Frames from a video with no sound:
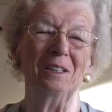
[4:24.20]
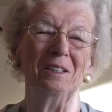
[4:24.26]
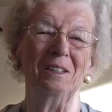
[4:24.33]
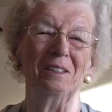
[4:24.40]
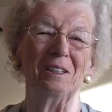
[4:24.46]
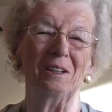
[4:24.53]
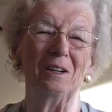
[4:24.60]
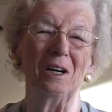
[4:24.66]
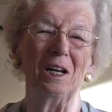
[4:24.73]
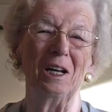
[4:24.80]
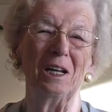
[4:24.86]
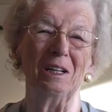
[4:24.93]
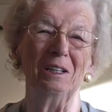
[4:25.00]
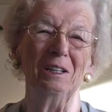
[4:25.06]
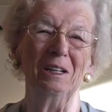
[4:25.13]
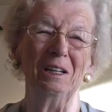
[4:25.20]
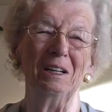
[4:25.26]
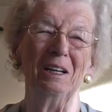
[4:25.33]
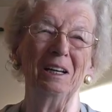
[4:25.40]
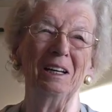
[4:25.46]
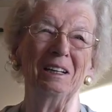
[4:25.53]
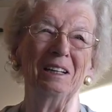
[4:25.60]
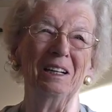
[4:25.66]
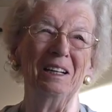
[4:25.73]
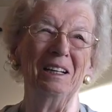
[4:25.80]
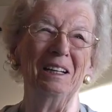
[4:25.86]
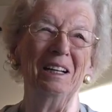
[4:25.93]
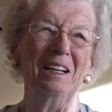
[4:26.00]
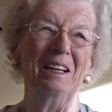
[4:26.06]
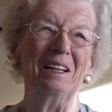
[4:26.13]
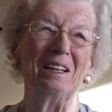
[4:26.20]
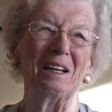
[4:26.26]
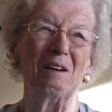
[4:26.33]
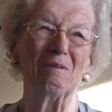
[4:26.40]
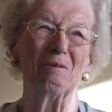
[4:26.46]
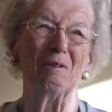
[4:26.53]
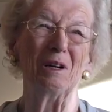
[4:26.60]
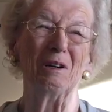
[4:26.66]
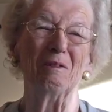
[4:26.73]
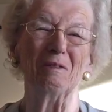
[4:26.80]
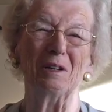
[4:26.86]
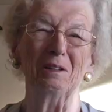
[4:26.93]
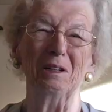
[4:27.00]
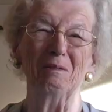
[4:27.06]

toilet, get rid of it,